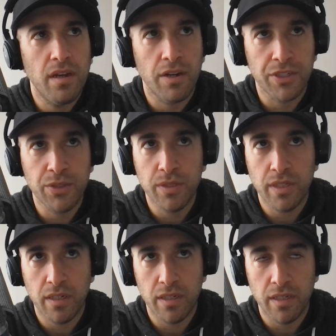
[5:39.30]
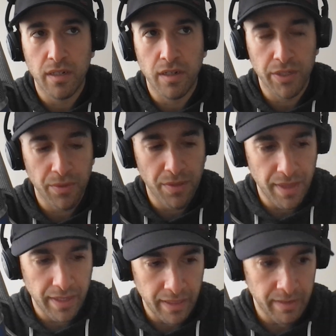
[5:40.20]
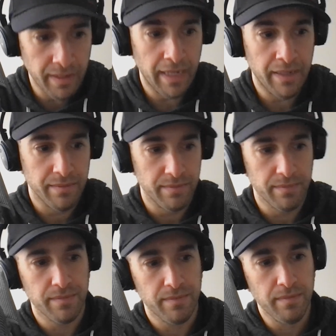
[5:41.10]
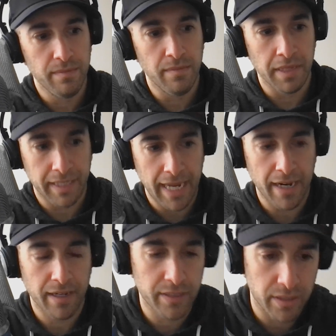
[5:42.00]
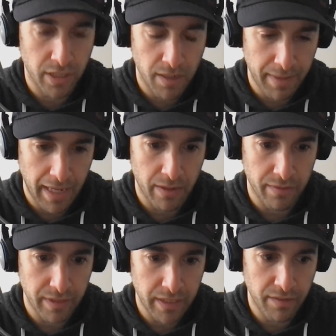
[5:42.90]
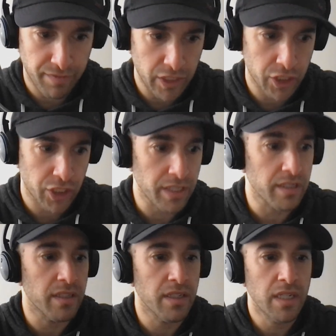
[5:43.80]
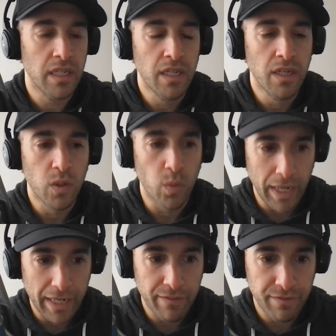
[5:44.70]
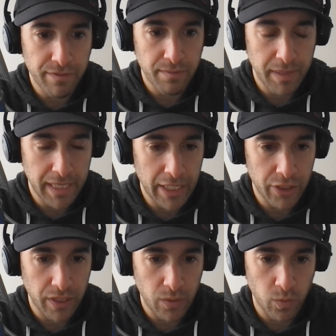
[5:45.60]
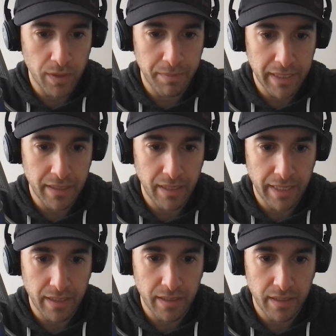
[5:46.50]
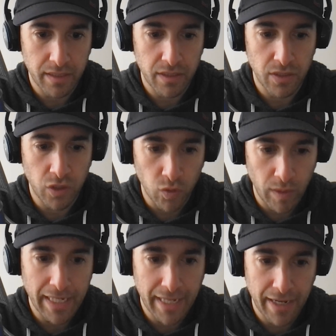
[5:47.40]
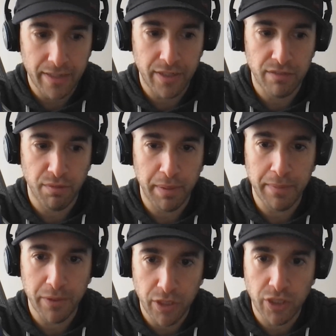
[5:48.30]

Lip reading: Are you thinking that the characters coming out of this fiction wave potentially would be like great characters for people to